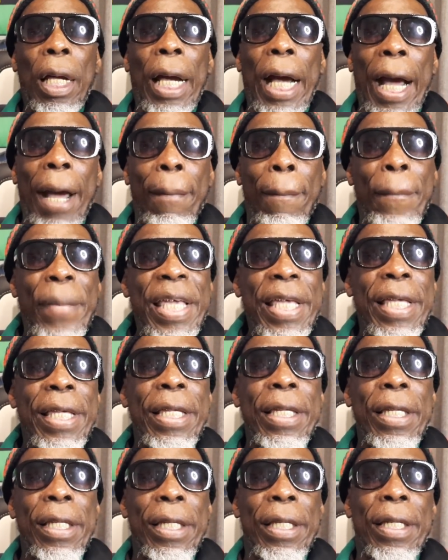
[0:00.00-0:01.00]
And
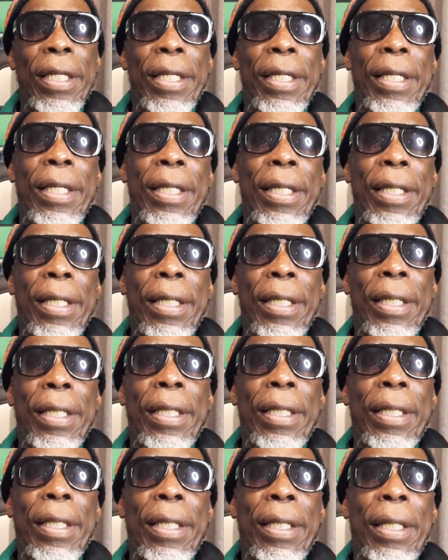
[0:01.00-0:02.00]
me
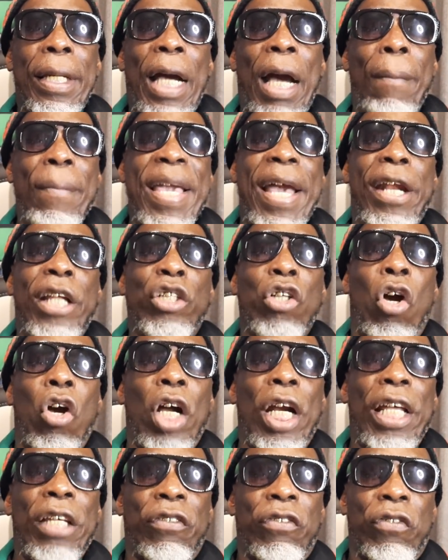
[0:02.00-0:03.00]
are the
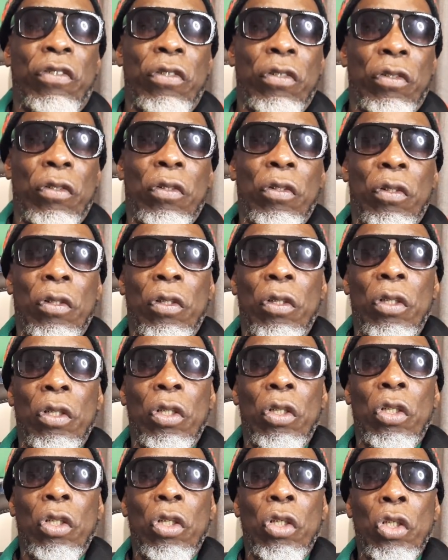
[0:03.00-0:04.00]
junglist.
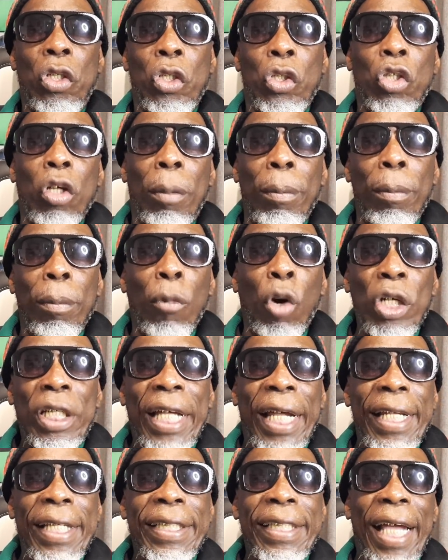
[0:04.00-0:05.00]
So
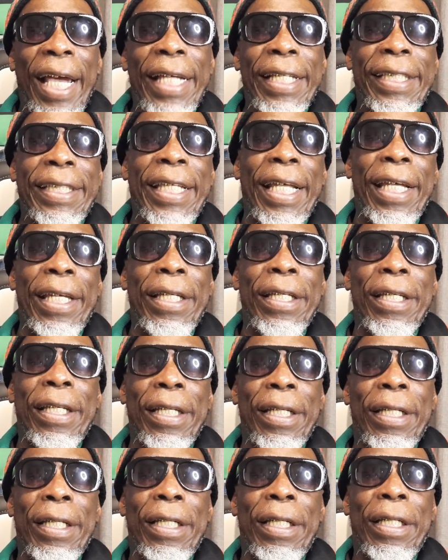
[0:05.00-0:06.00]
butter decides, say,
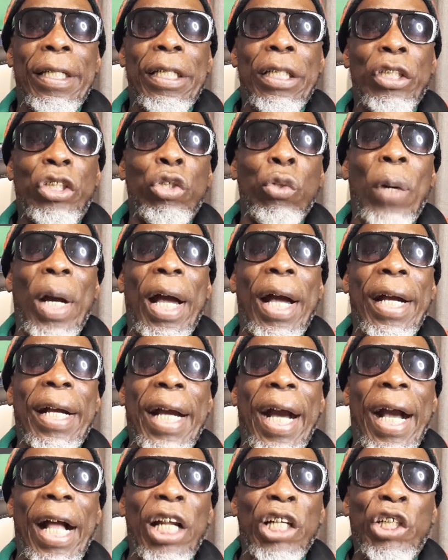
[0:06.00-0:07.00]
she want a
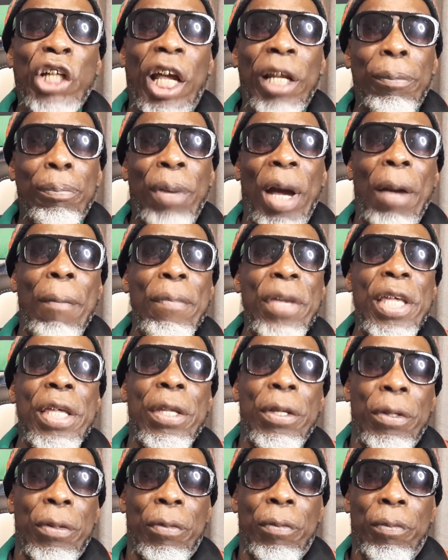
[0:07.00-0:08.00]
car shot for
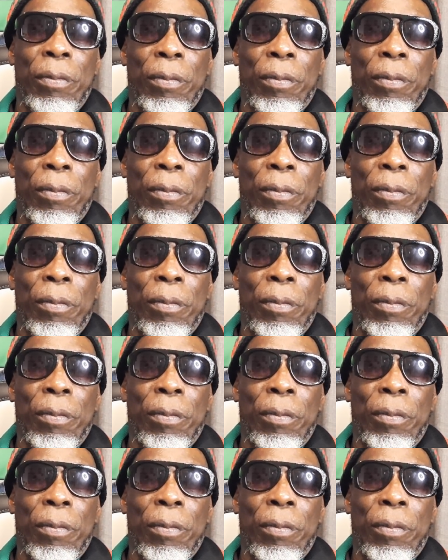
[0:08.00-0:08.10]
me.